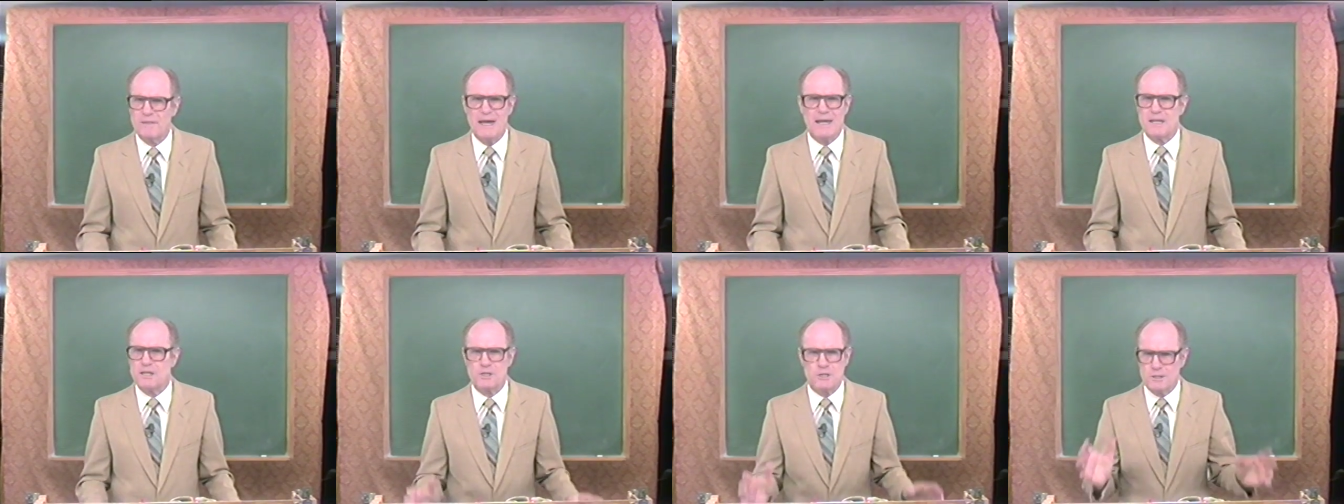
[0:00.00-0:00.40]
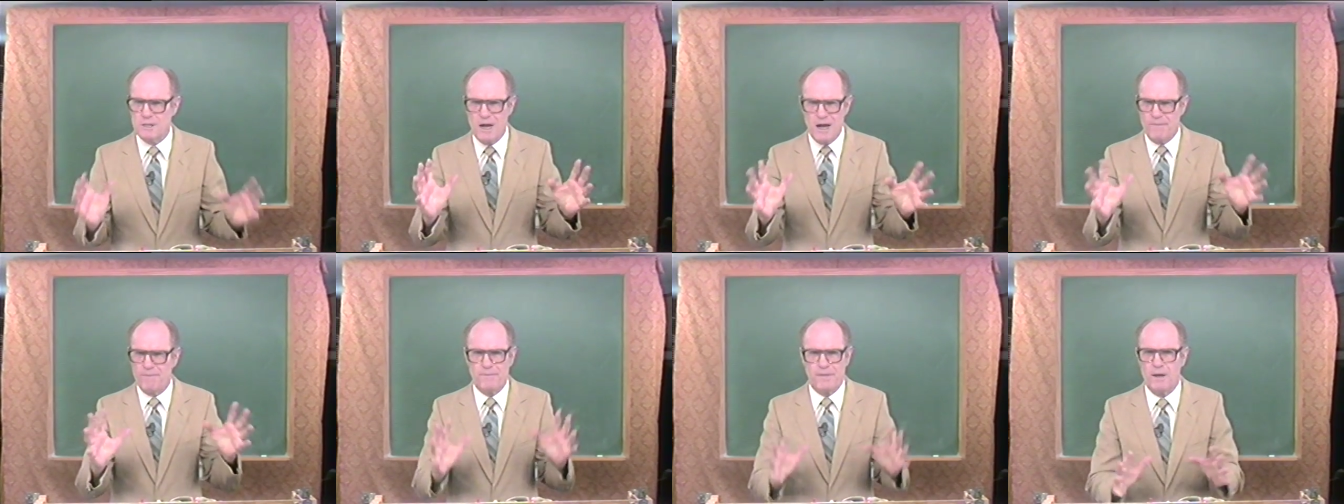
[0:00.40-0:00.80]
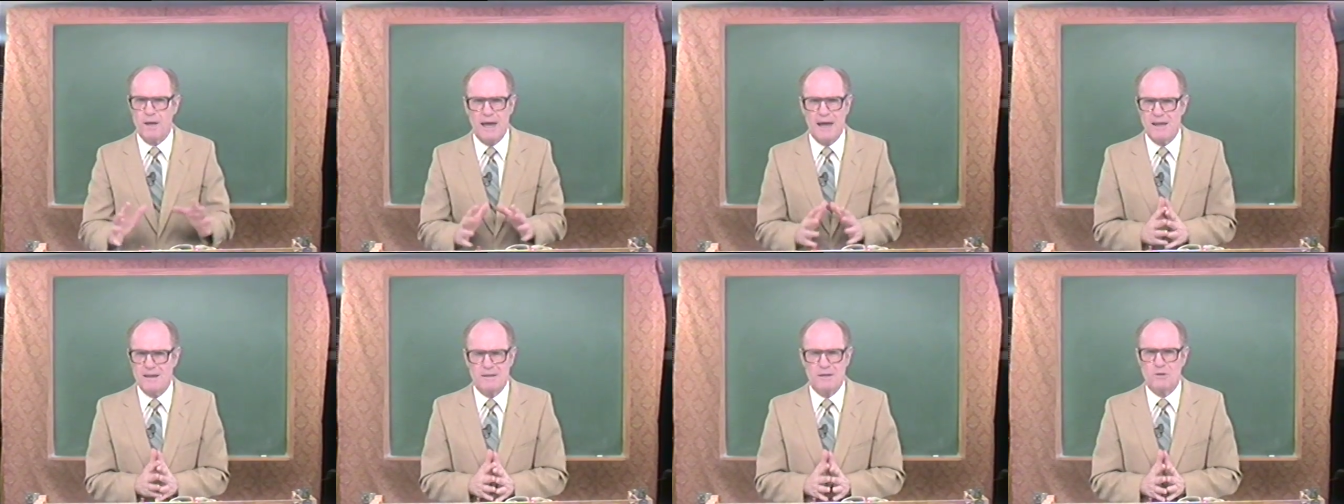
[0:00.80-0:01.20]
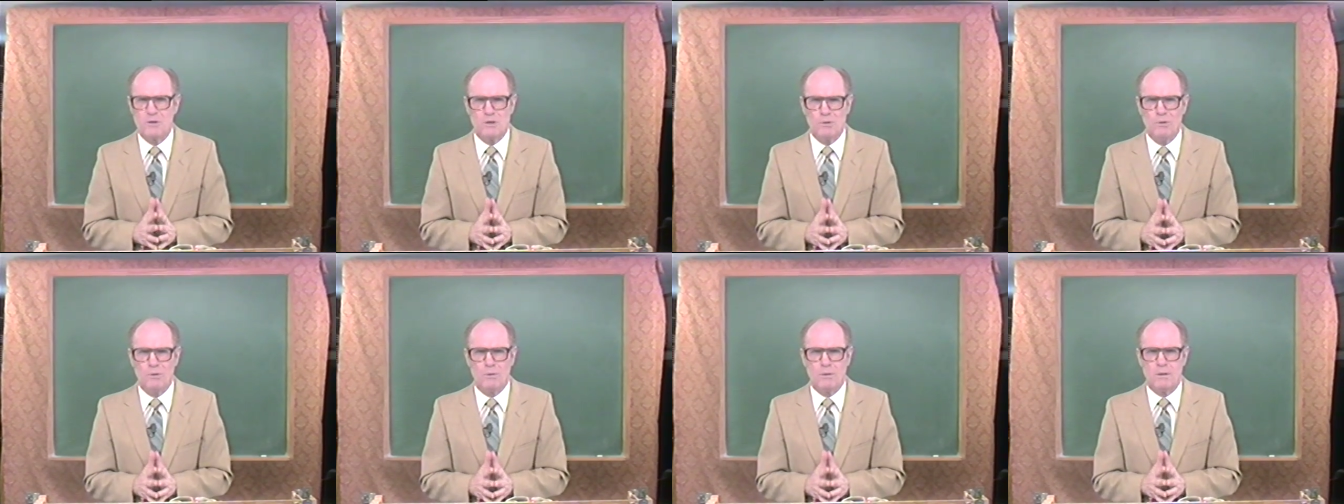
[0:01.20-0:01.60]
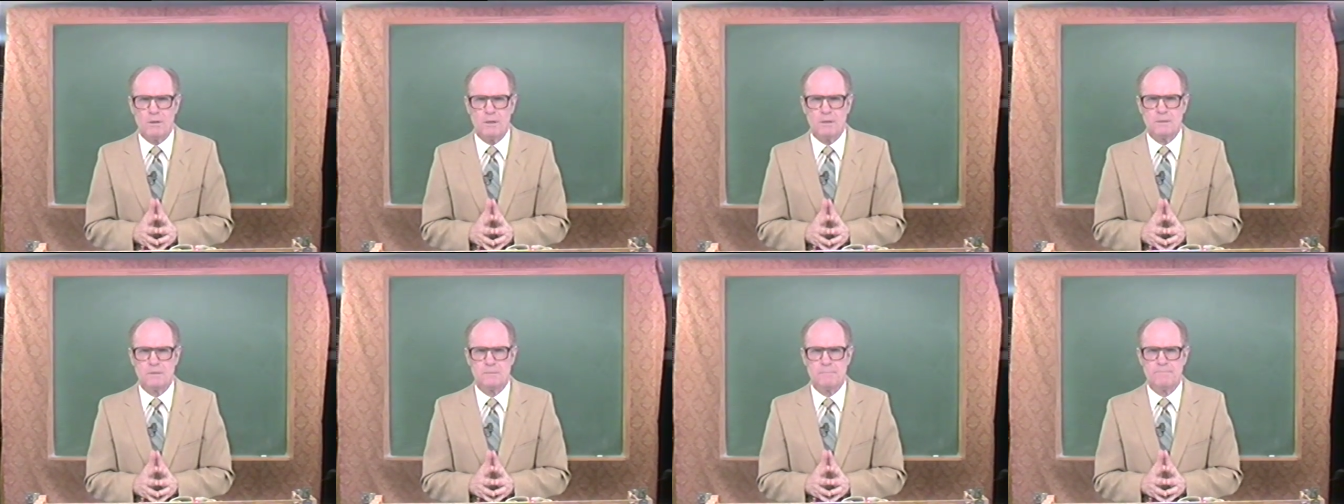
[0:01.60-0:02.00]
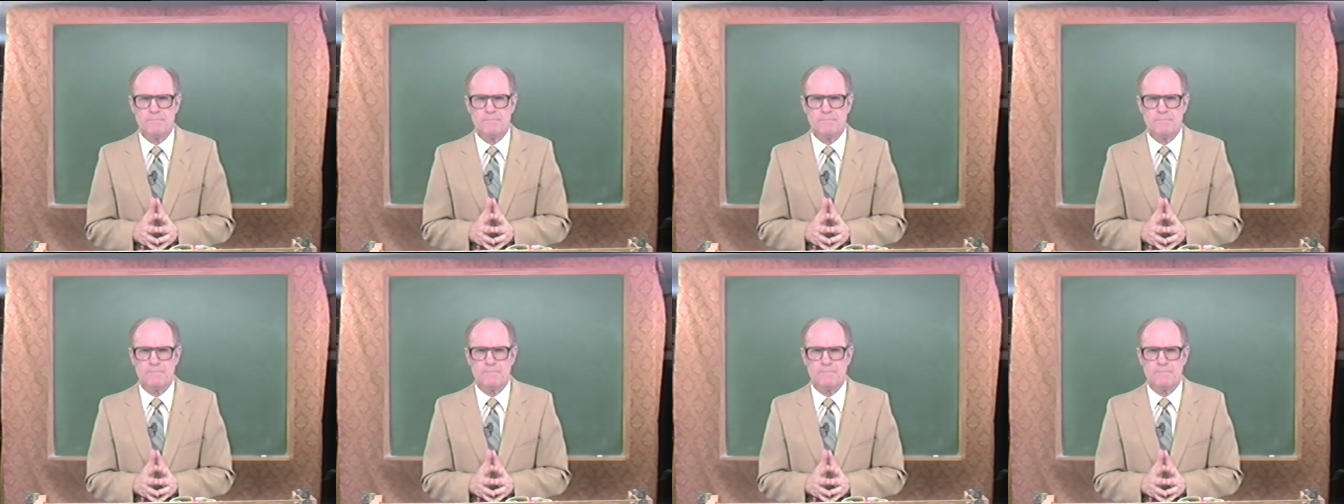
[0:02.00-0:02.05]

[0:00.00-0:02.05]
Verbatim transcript: That is not the idea at all.